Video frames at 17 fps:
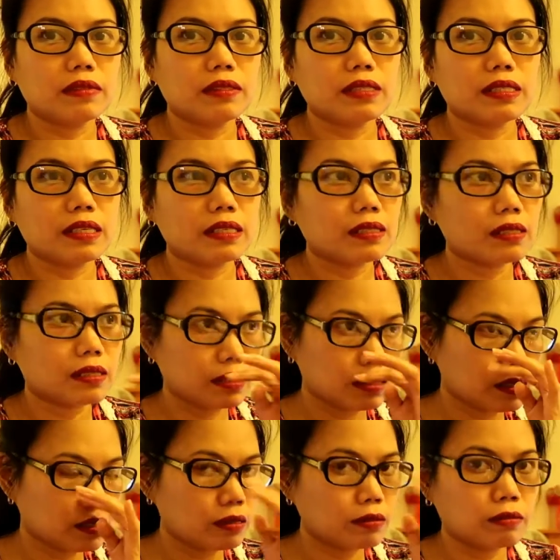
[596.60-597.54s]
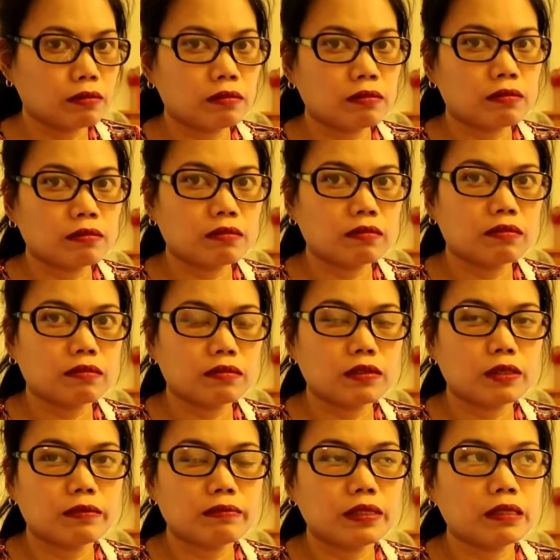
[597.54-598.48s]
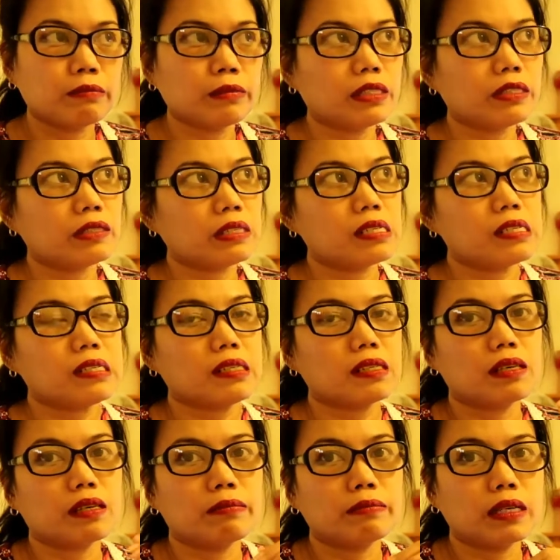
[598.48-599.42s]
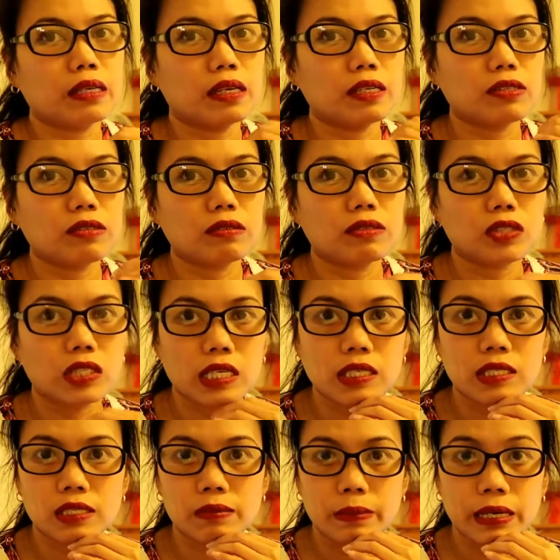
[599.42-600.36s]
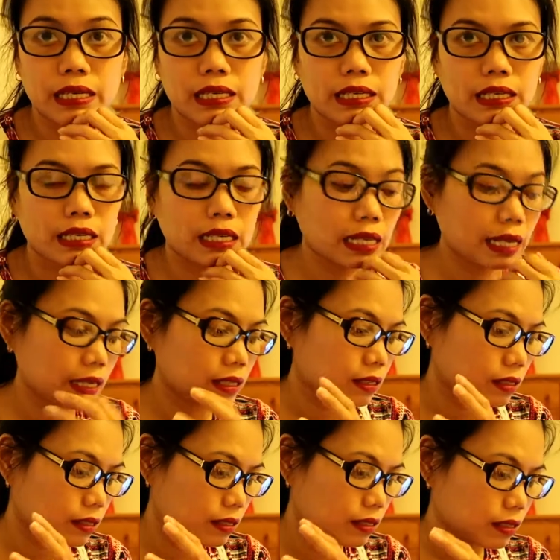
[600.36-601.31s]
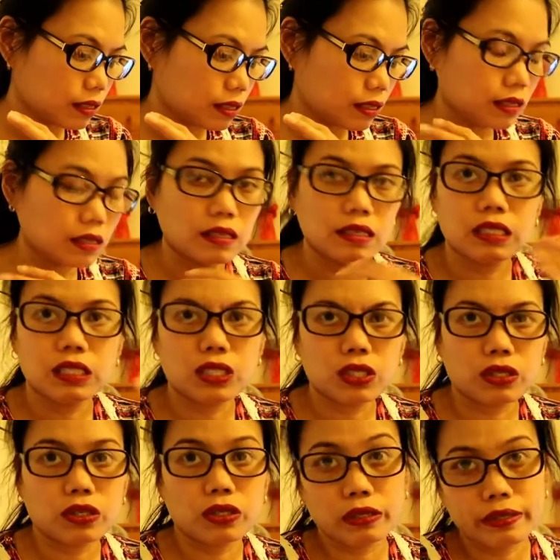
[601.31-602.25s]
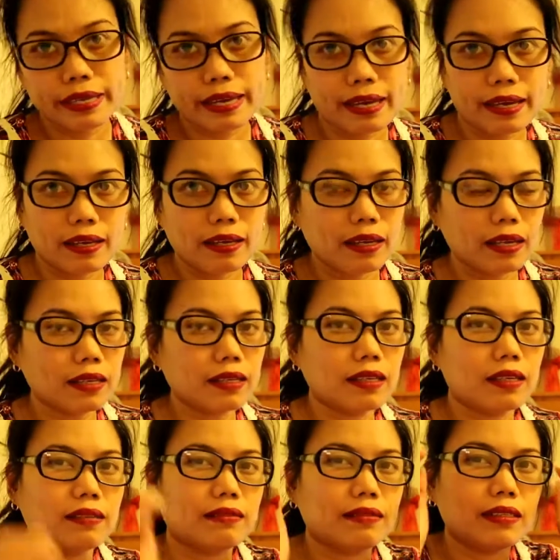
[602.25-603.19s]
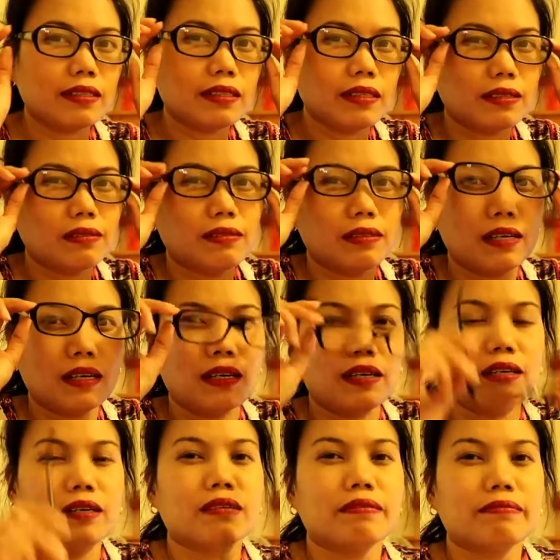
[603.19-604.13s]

nag-suggest yung optometrist na I should change my lens. So yeah, and then hindi ko na